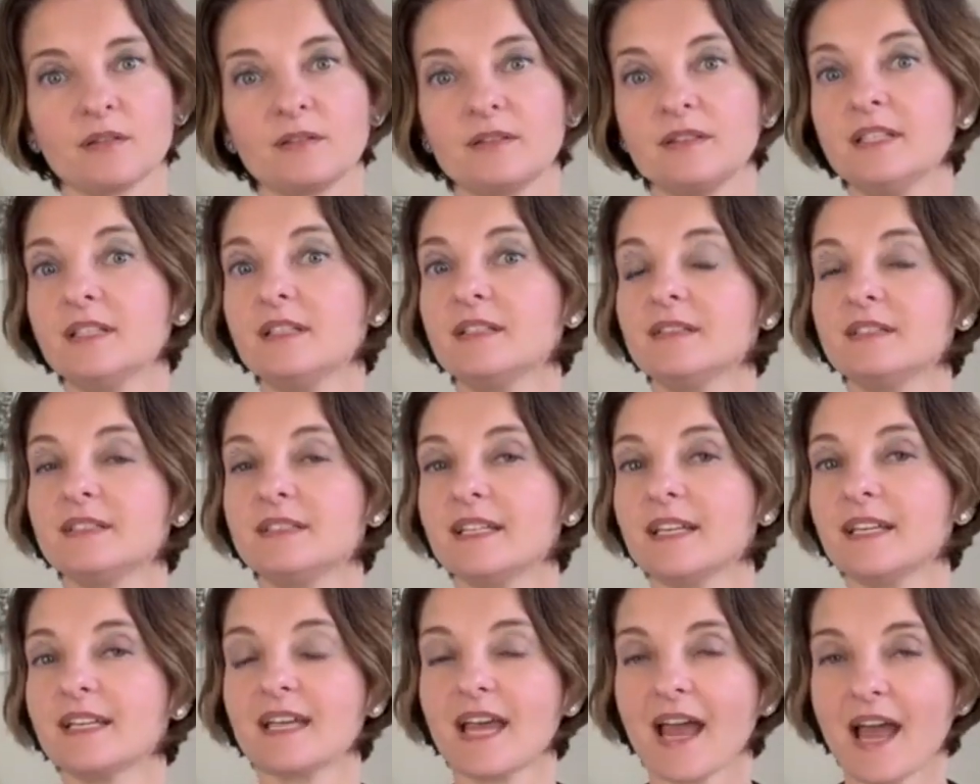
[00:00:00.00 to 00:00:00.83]
didn't
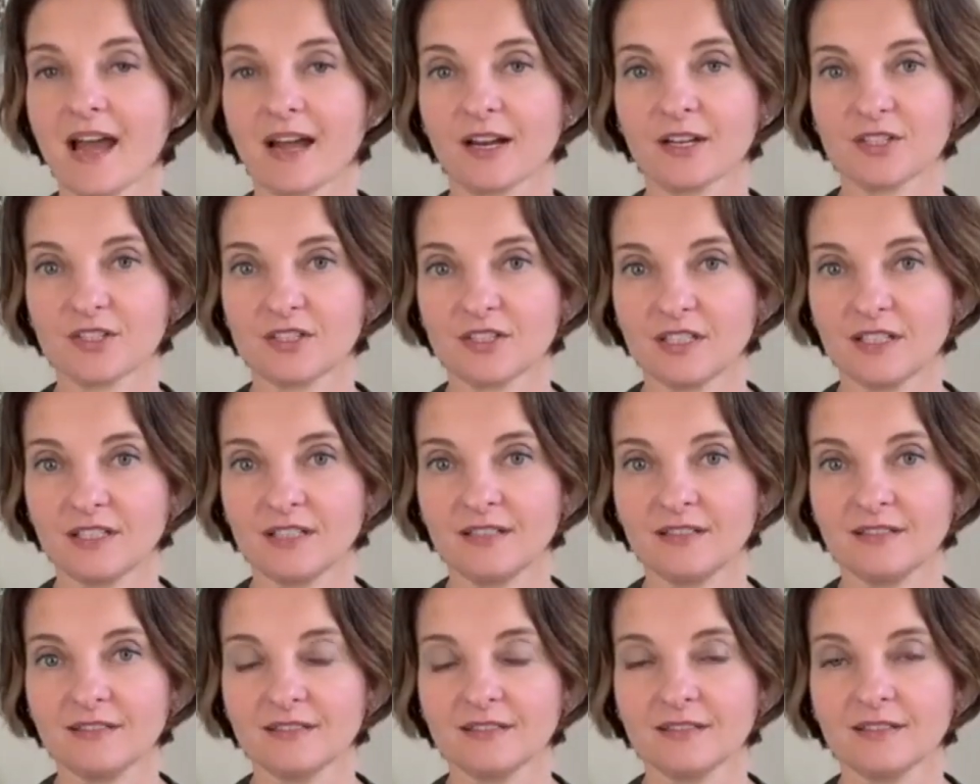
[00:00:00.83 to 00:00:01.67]
take
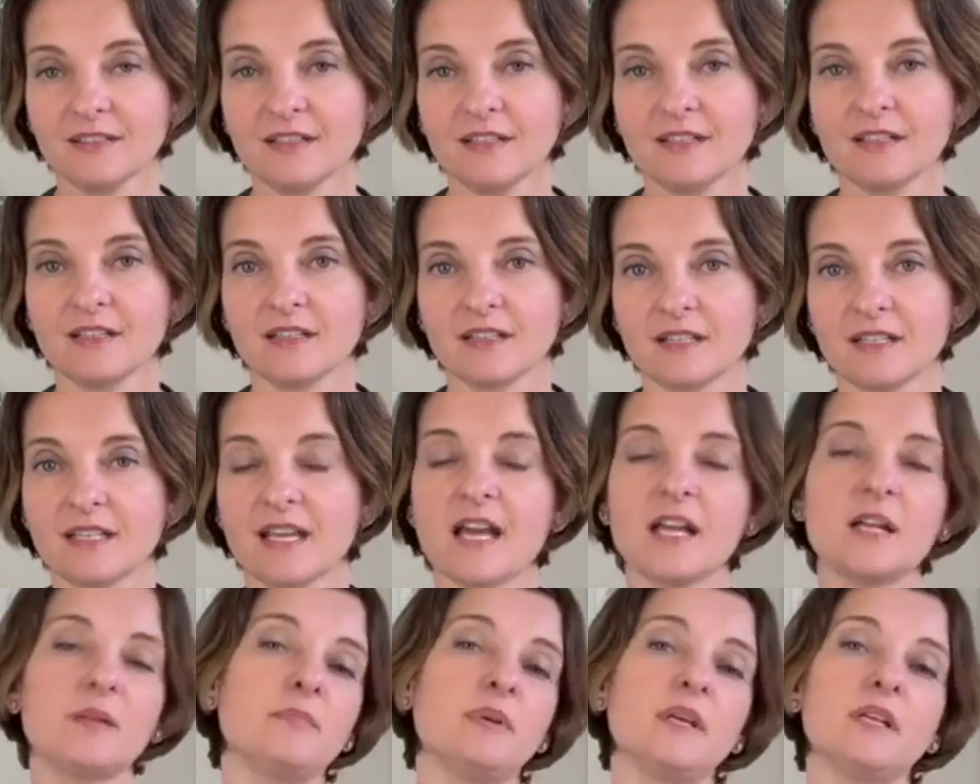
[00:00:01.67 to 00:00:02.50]
action
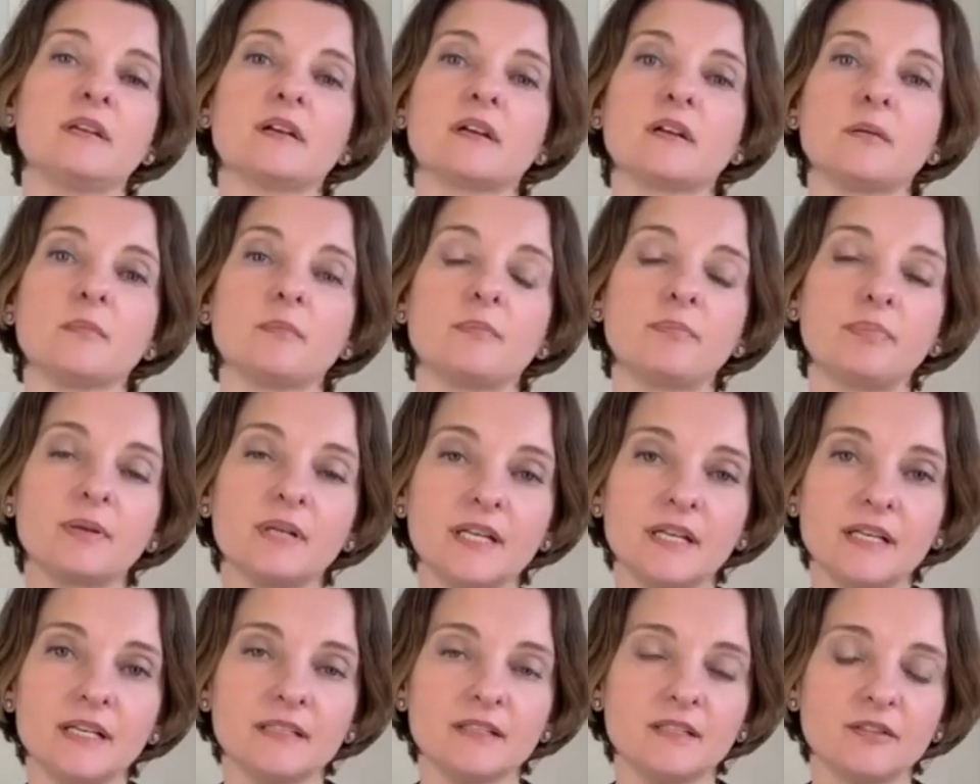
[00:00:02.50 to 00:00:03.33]
can be in a
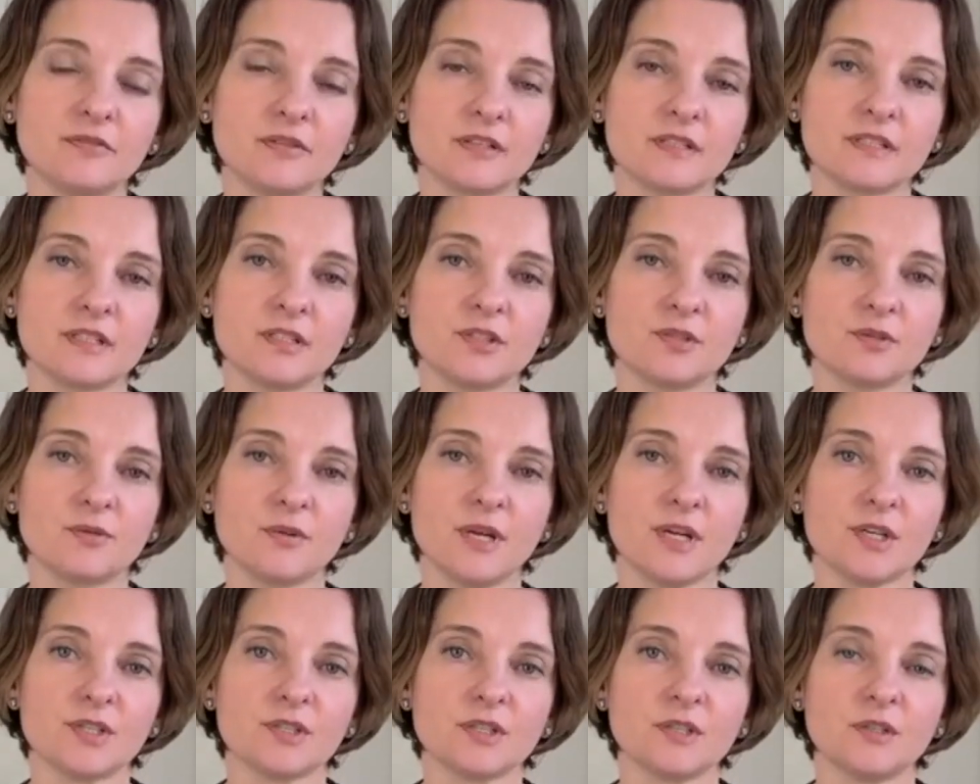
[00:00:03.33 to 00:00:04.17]
completely different
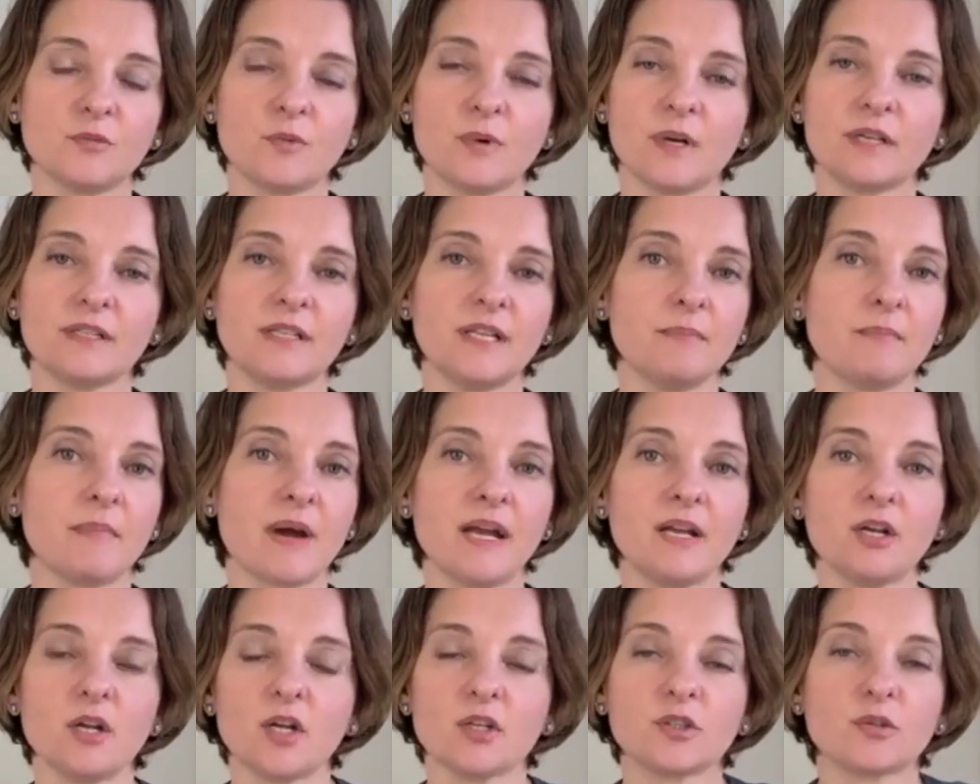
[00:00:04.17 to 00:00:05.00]
situation where they
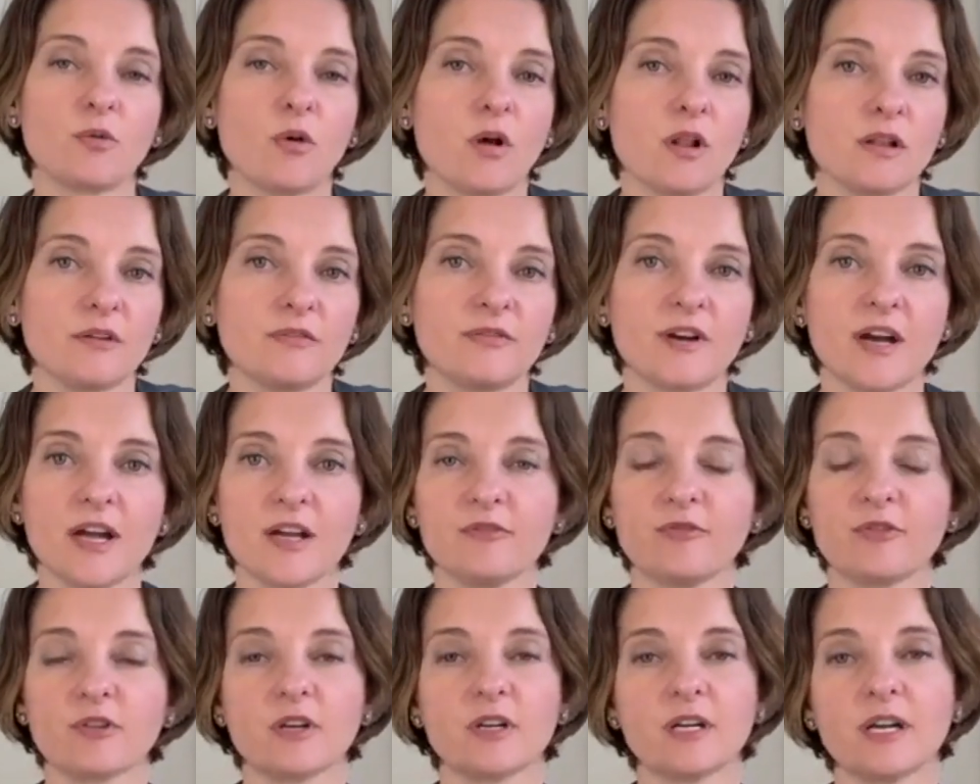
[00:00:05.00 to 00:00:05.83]
might not qualify
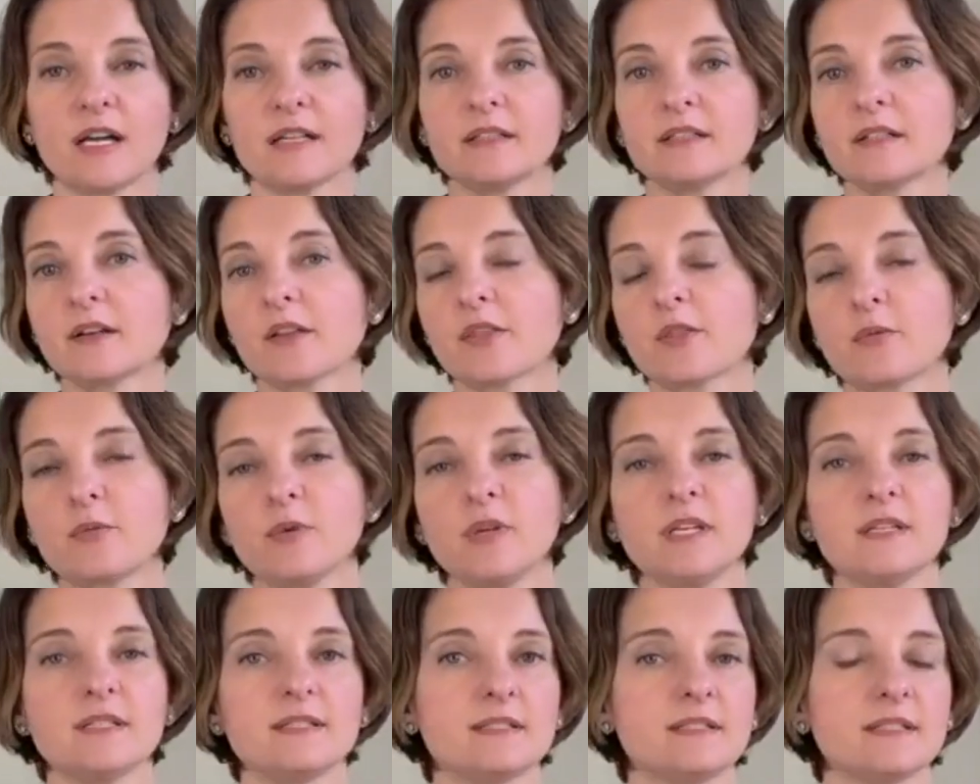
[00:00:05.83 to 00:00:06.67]
for another
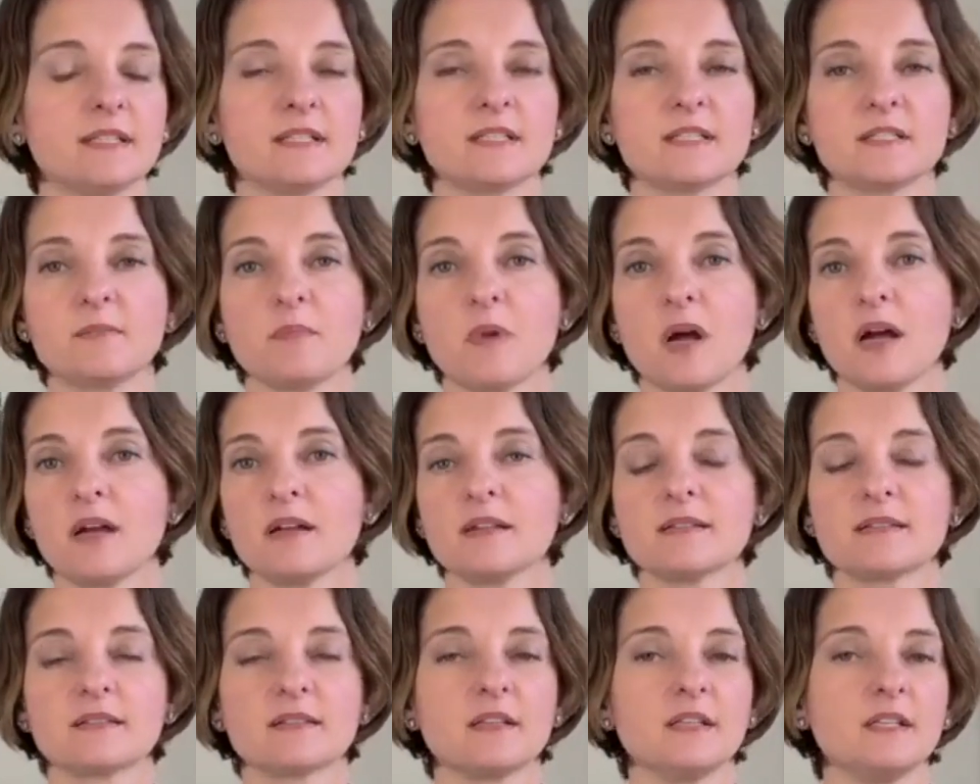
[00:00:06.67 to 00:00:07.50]
3, 6
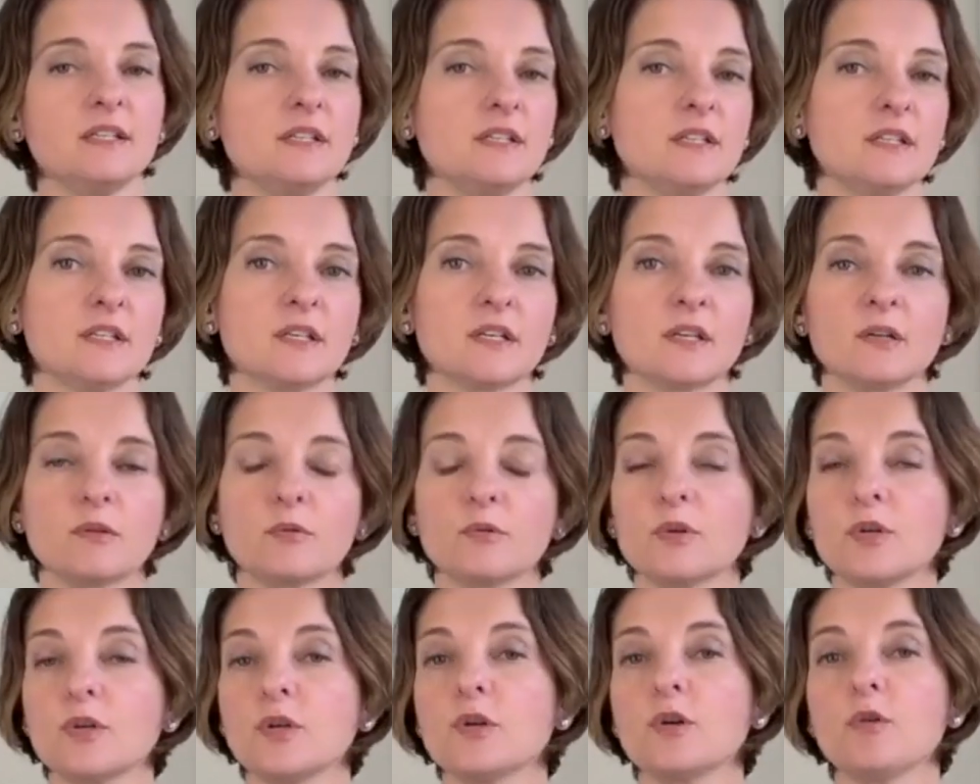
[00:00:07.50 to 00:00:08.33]
months, a year,
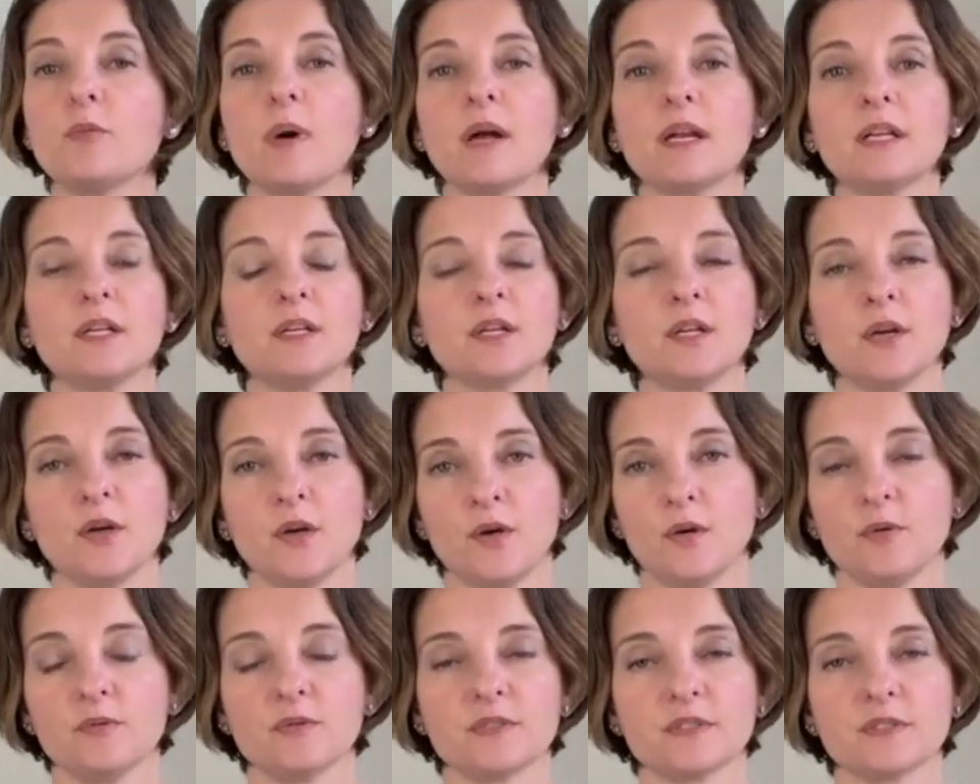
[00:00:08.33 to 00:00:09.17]
nobody
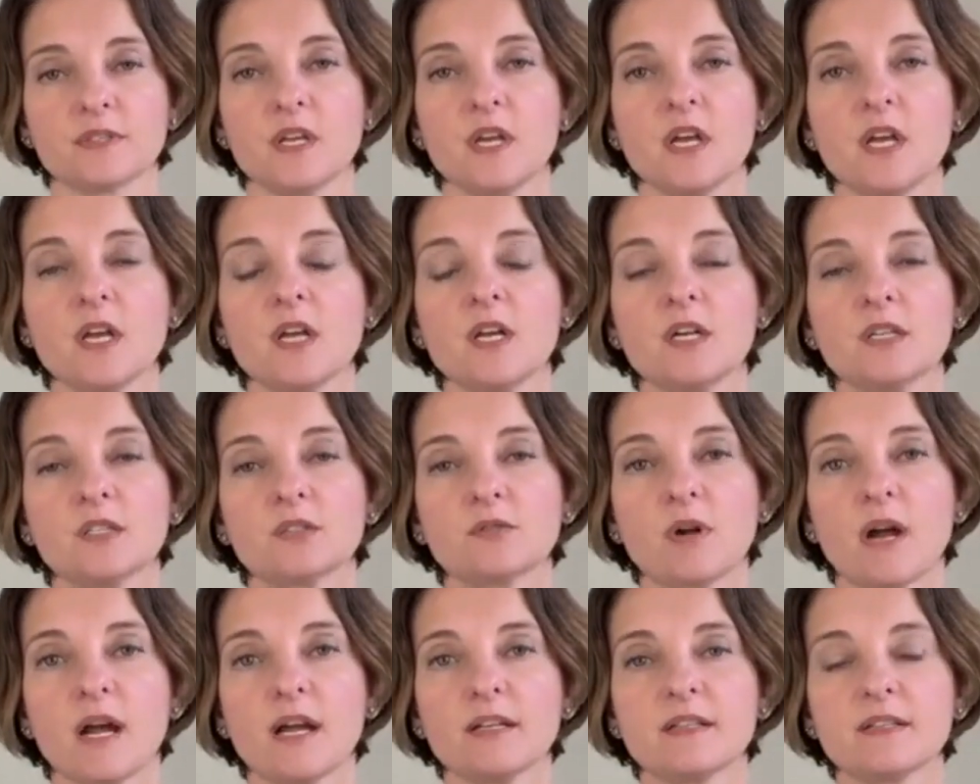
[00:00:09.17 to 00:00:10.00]
knows,
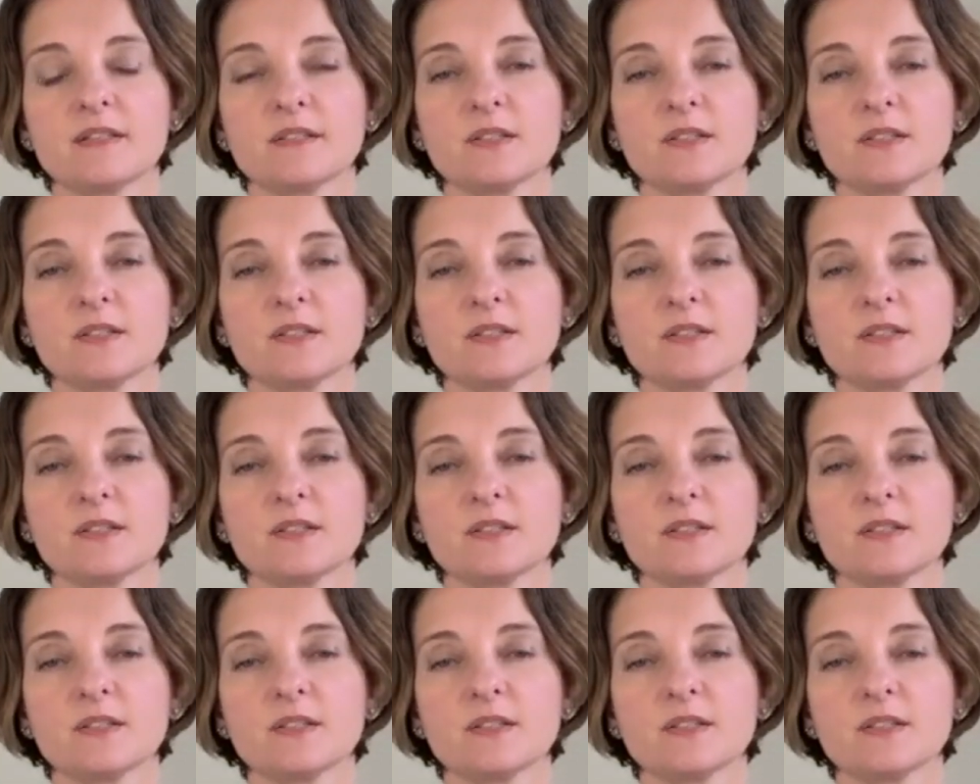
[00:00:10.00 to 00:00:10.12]
right?